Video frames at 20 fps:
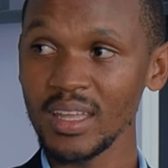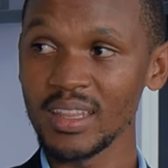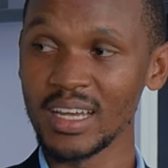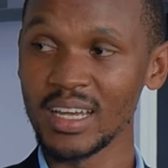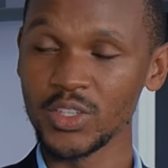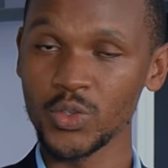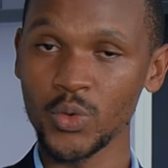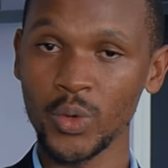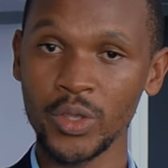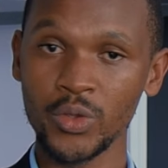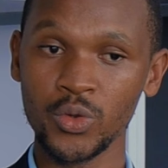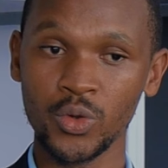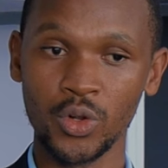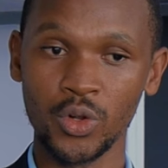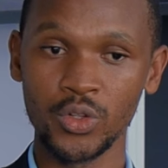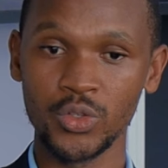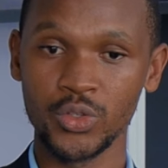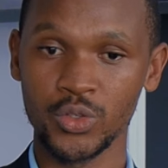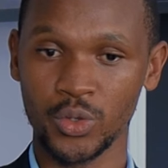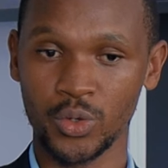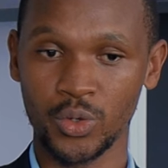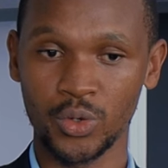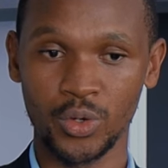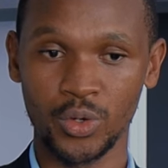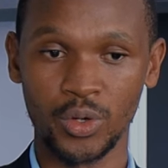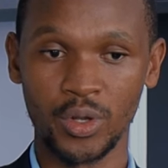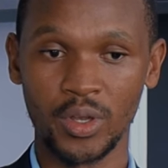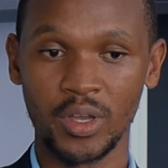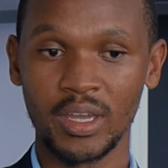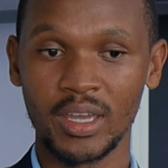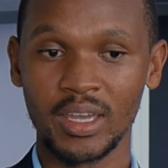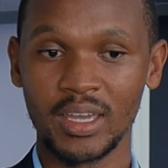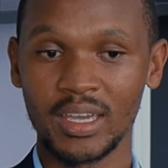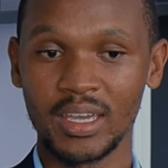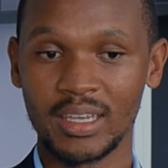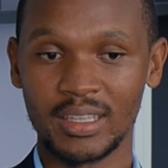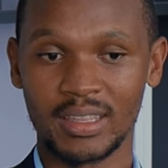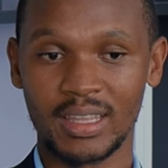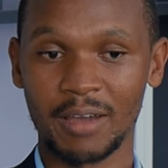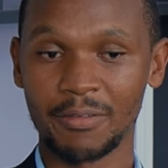That's why you also
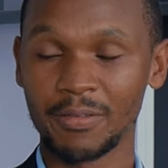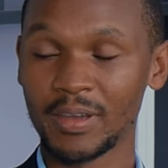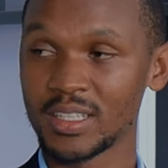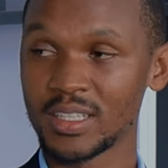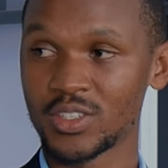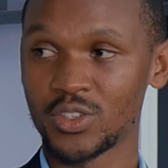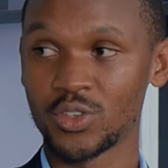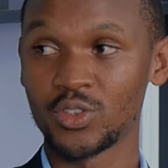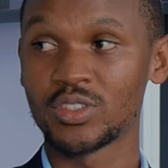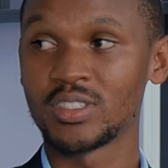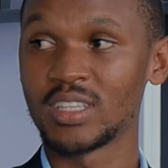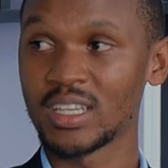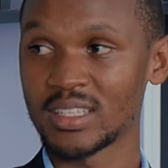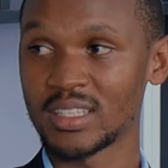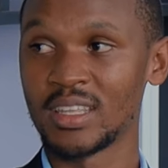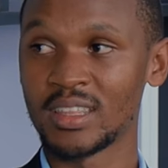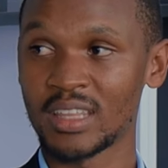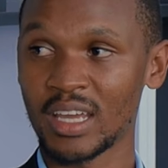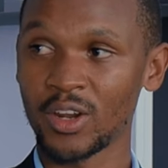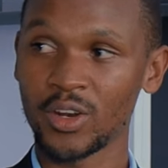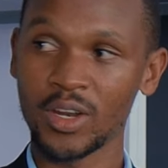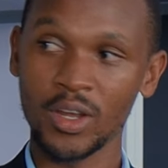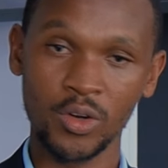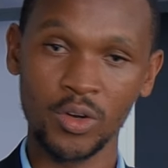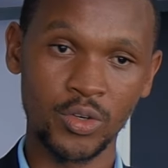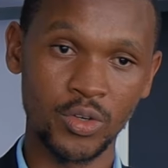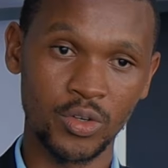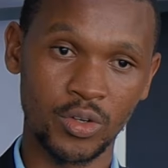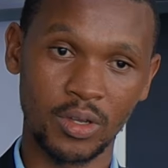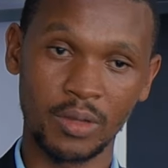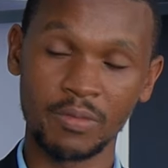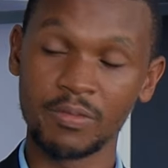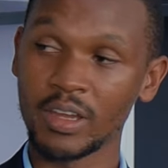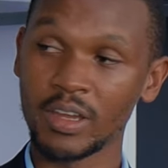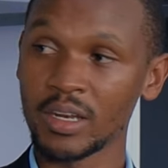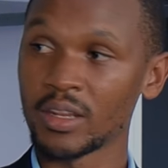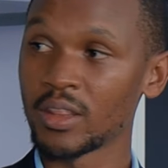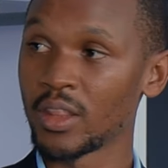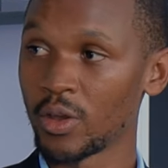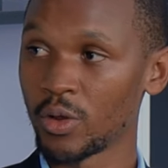it affects not just the thyroid
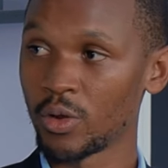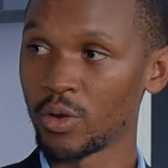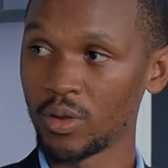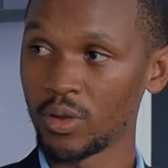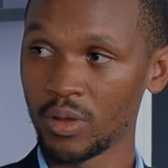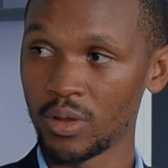even the uh,